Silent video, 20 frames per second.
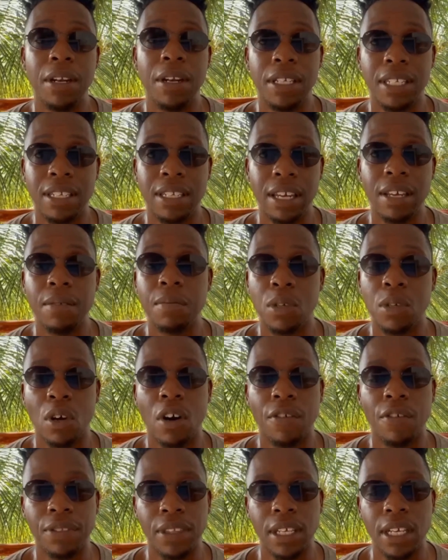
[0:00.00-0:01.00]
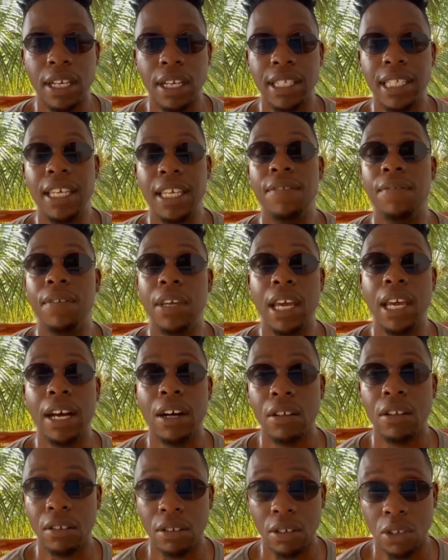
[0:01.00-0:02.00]
in terms of the T V
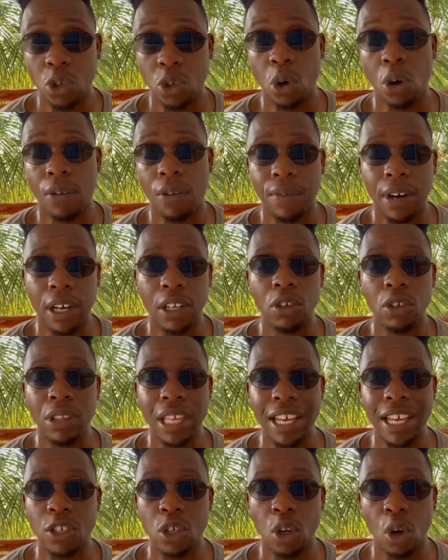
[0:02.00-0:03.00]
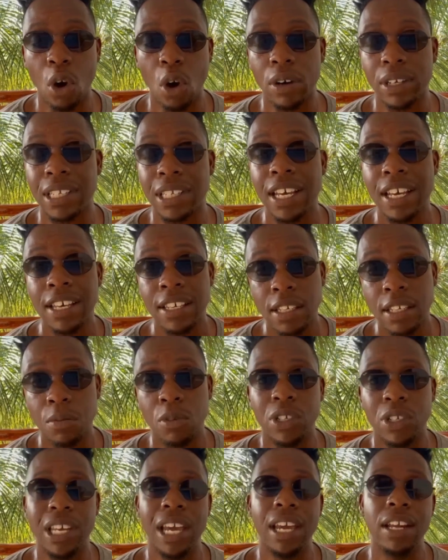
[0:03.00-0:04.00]
L, the total value that's logged,
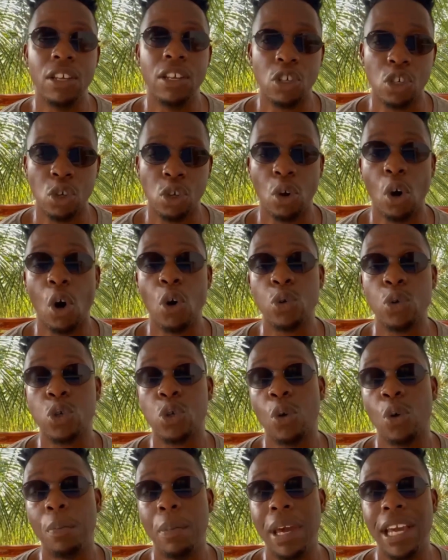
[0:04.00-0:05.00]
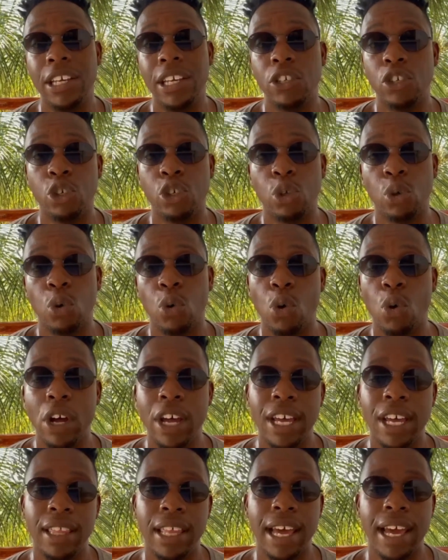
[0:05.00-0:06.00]
simultaneously also making sure
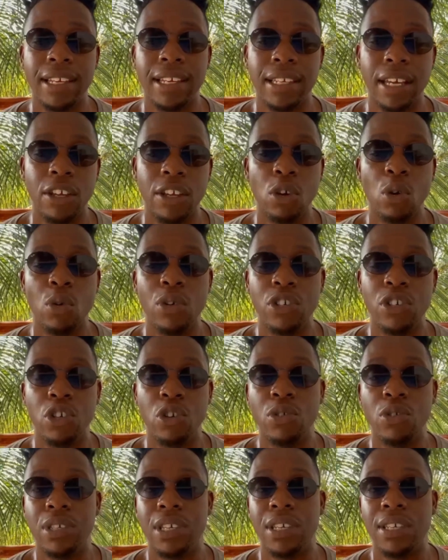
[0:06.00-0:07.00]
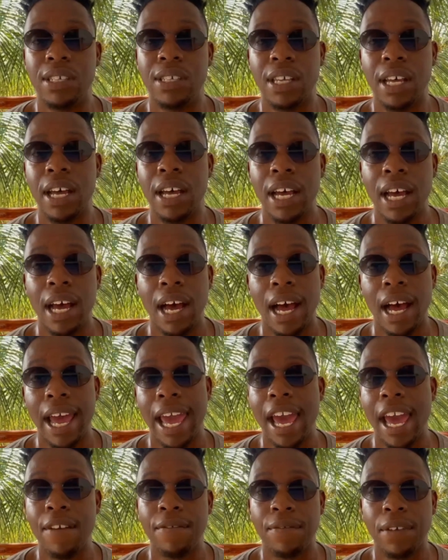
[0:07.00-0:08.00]
that uh, you as users uh,
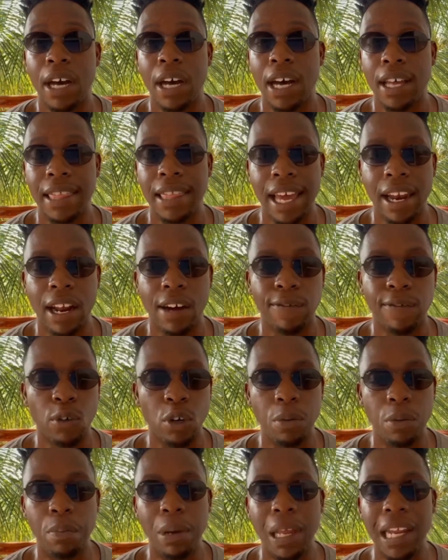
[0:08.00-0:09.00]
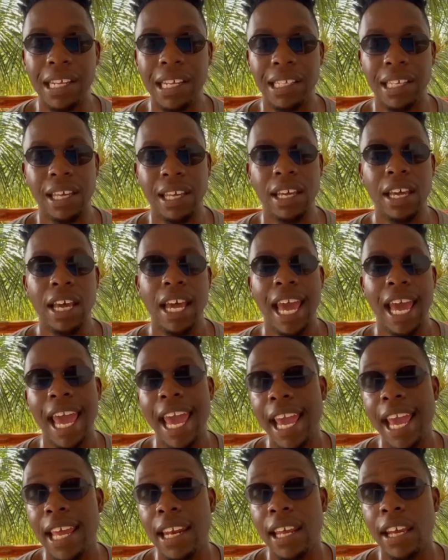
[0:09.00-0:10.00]
have uh, that affordability.
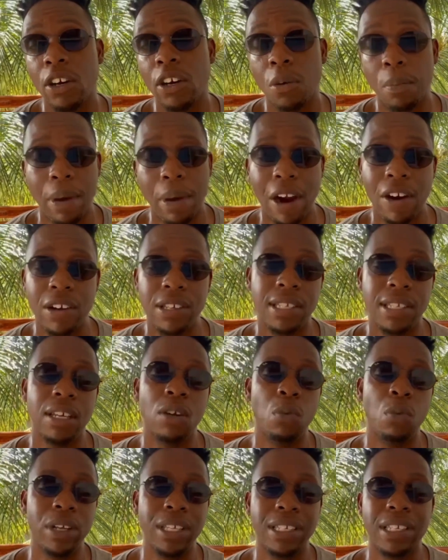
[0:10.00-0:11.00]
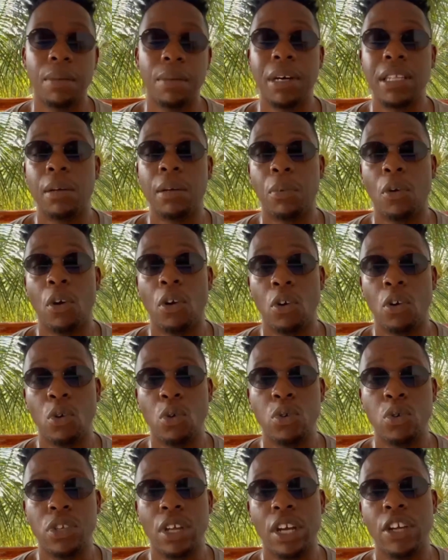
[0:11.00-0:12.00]
And in comparison with some other
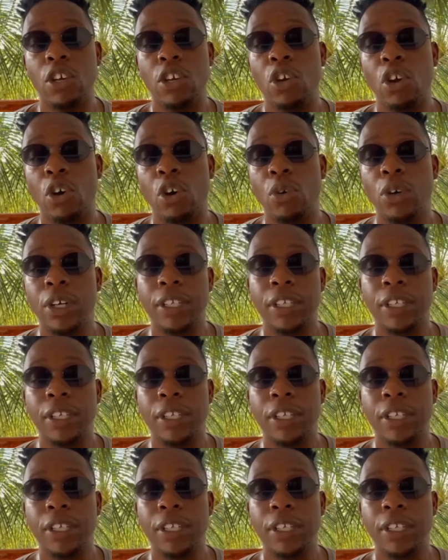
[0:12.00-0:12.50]
protocols, you know,